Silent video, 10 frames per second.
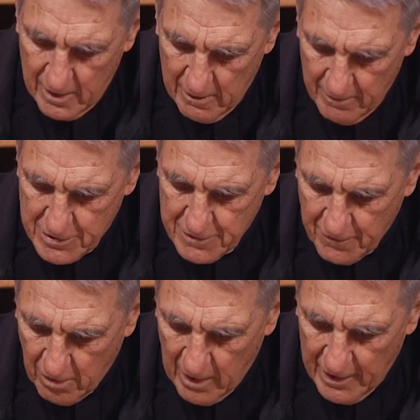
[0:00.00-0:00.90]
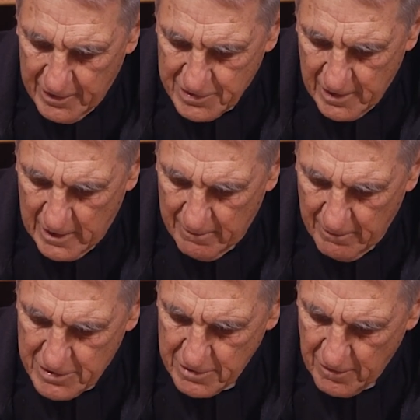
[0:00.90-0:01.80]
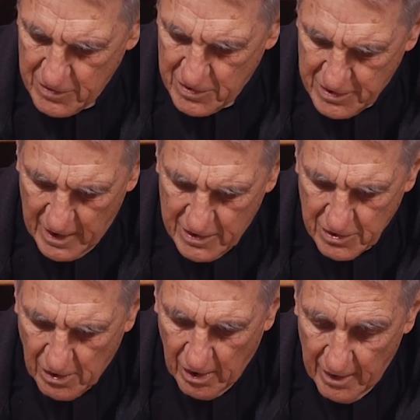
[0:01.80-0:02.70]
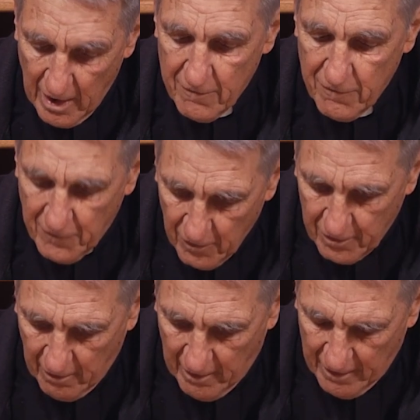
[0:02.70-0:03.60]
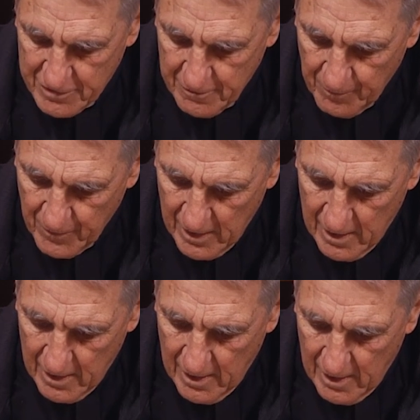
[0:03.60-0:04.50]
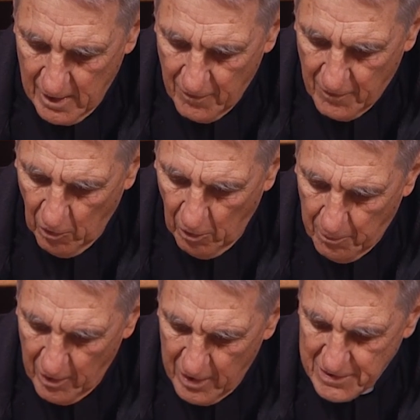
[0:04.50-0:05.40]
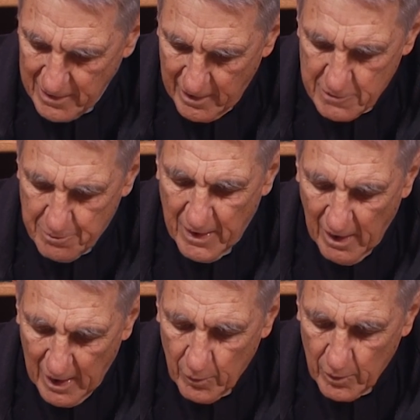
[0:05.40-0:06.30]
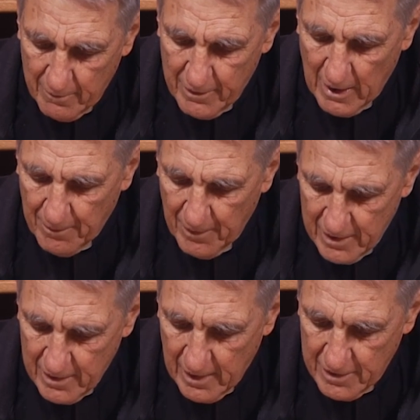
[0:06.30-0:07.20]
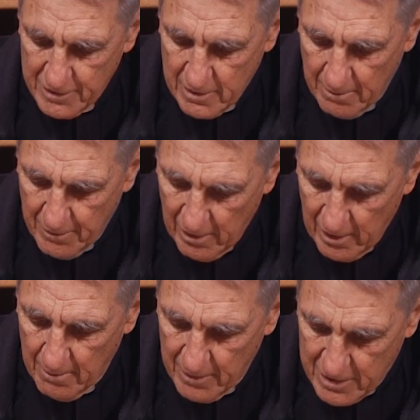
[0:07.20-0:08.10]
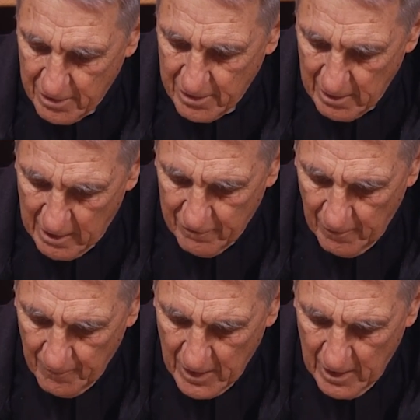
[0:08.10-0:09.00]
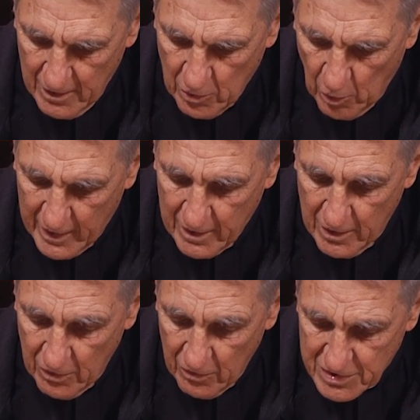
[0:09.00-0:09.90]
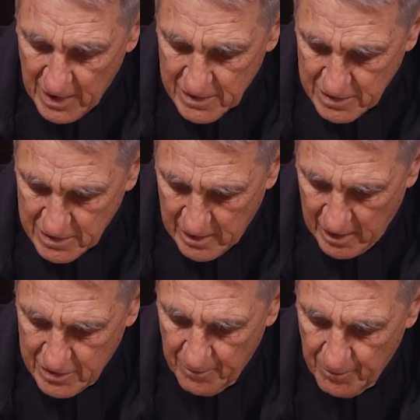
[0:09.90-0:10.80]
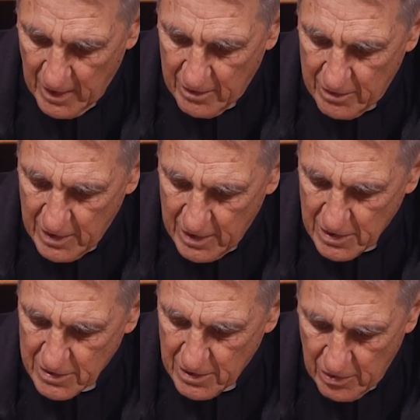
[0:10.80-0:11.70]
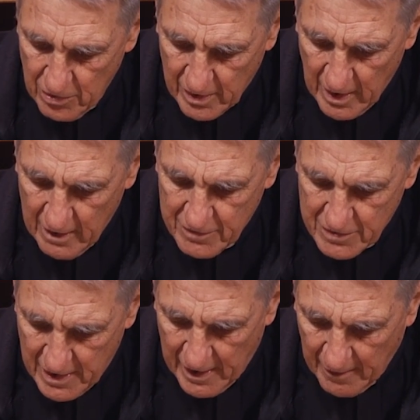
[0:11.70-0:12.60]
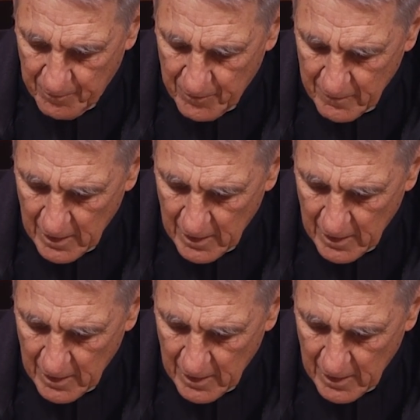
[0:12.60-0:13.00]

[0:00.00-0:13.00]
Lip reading: the image of Christ and the images of the saints are not photographs. Their whole point is to lead us beyond what can be apprehended as the merely material level, to awaken new senses in us, and to teach us a new kind of seeing,